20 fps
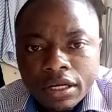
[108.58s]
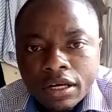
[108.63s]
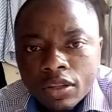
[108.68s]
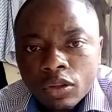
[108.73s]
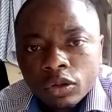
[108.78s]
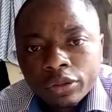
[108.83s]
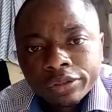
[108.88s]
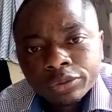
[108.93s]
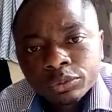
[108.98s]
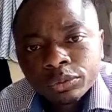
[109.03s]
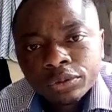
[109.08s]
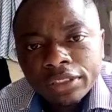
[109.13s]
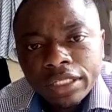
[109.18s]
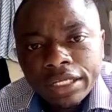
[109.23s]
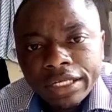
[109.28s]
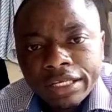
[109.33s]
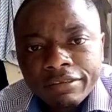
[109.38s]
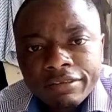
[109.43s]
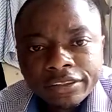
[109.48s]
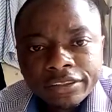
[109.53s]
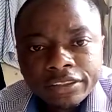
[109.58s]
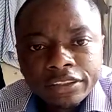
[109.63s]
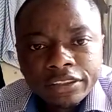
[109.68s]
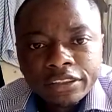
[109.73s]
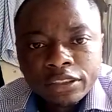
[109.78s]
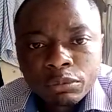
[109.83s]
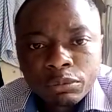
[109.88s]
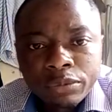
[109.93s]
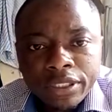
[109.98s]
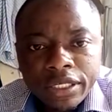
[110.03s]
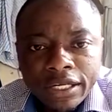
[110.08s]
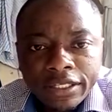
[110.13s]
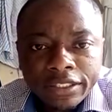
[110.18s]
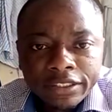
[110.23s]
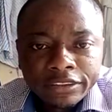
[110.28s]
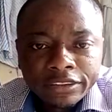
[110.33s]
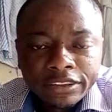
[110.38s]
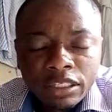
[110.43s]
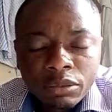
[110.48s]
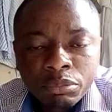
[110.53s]
Those which are given systemically,
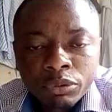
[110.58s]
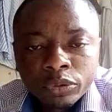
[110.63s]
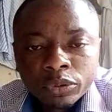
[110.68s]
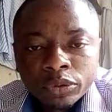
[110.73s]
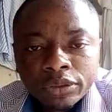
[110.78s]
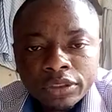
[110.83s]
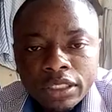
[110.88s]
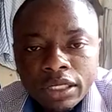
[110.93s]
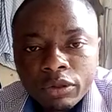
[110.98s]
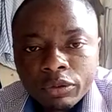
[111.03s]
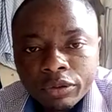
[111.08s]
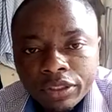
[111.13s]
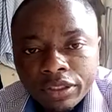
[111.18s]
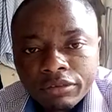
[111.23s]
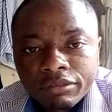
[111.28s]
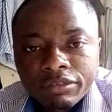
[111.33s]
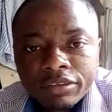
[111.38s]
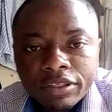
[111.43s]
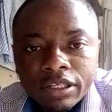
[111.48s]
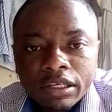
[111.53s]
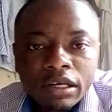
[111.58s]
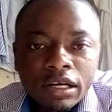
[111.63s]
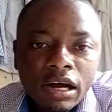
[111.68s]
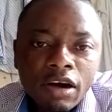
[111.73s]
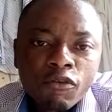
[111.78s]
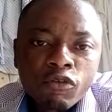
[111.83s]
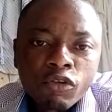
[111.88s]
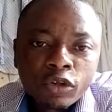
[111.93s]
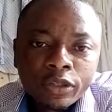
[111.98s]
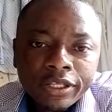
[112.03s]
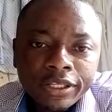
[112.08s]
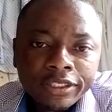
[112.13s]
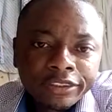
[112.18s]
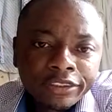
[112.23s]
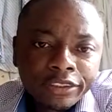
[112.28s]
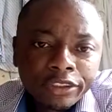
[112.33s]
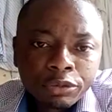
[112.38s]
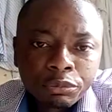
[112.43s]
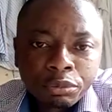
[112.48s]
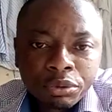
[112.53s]
examples I'll give here,
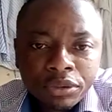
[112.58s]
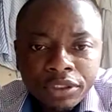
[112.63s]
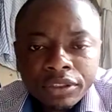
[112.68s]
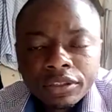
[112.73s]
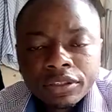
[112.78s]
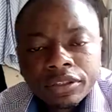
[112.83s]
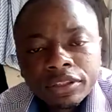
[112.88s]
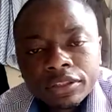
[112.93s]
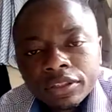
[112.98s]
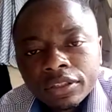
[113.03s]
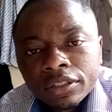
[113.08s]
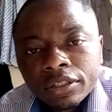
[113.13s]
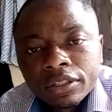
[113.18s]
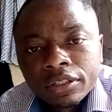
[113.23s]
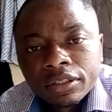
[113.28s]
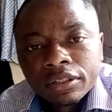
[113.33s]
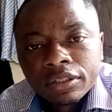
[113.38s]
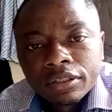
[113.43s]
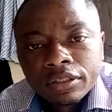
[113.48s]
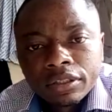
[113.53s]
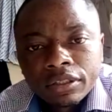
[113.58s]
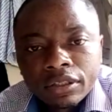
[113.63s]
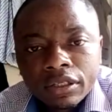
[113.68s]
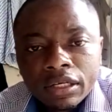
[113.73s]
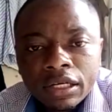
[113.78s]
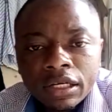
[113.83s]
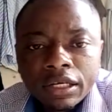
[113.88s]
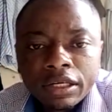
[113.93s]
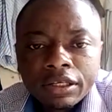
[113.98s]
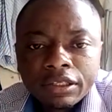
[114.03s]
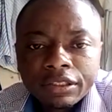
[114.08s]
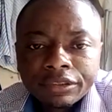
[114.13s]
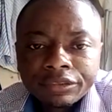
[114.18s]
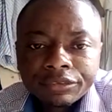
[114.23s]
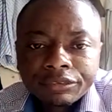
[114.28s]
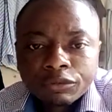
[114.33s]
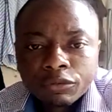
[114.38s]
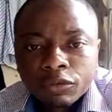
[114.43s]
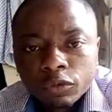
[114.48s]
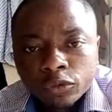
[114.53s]
amphotericin B,
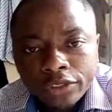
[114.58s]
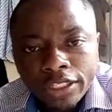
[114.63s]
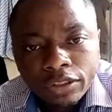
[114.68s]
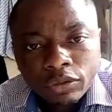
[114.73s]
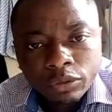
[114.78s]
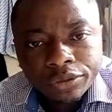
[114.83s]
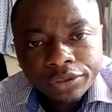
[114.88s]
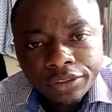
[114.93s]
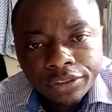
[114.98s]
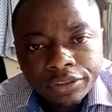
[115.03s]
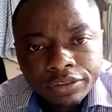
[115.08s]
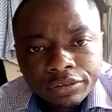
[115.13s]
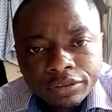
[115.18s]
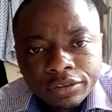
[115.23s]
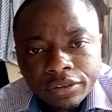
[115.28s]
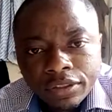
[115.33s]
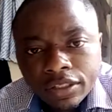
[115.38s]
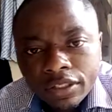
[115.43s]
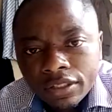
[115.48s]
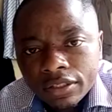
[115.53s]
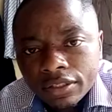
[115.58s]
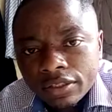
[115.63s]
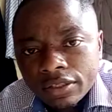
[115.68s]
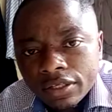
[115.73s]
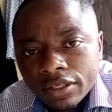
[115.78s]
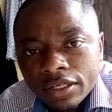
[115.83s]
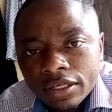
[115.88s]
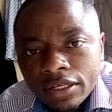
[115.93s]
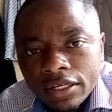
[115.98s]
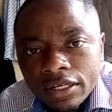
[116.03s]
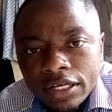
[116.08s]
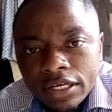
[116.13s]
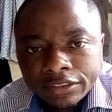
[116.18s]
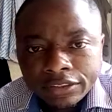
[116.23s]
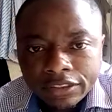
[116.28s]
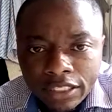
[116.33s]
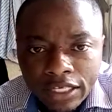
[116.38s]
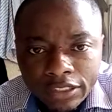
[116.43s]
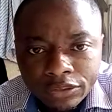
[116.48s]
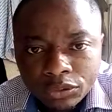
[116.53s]
and flucytosine,
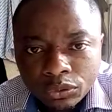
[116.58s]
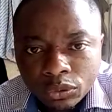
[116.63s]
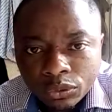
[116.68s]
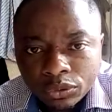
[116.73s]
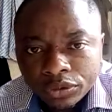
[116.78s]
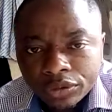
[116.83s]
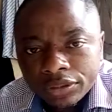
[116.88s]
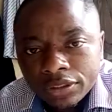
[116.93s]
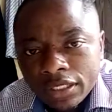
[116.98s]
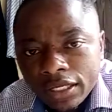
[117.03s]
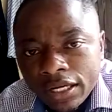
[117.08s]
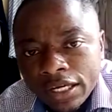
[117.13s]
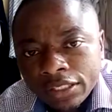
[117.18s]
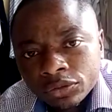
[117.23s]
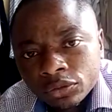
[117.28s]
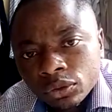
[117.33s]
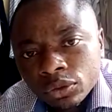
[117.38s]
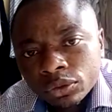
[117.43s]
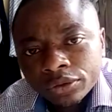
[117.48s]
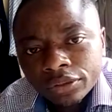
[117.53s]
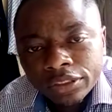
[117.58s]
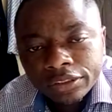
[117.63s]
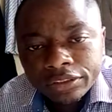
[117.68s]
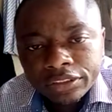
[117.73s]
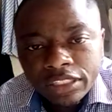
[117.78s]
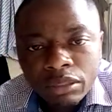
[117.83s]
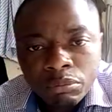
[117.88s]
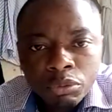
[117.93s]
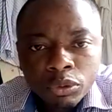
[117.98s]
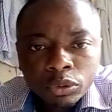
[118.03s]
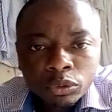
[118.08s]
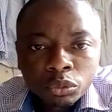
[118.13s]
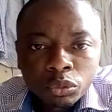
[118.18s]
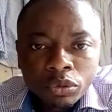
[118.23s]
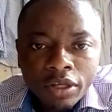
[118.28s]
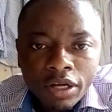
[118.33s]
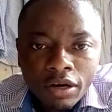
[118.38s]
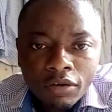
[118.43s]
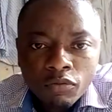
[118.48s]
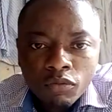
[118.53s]
and azoles. Azoles examples
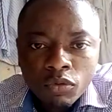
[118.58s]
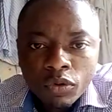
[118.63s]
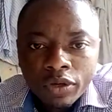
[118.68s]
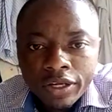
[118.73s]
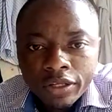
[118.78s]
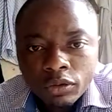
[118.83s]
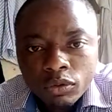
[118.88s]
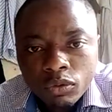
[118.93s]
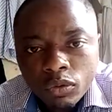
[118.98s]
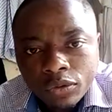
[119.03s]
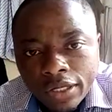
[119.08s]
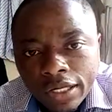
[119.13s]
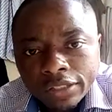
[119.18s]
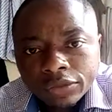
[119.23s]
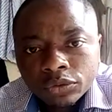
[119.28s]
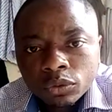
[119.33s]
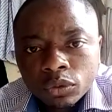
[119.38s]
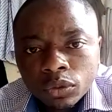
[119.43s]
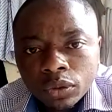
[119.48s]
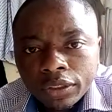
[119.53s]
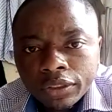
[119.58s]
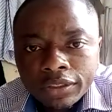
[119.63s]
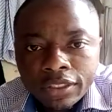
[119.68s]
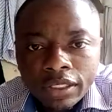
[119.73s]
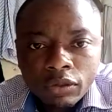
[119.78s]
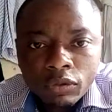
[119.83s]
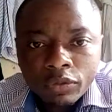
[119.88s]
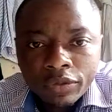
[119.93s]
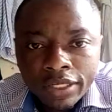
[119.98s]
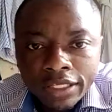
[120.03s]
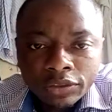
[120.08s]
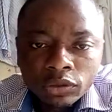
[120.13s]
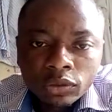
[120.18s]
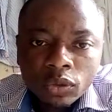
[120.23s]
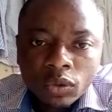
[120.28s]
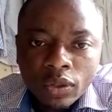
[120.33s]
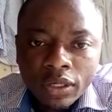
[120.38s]
we have ketoconazole, itraconazole,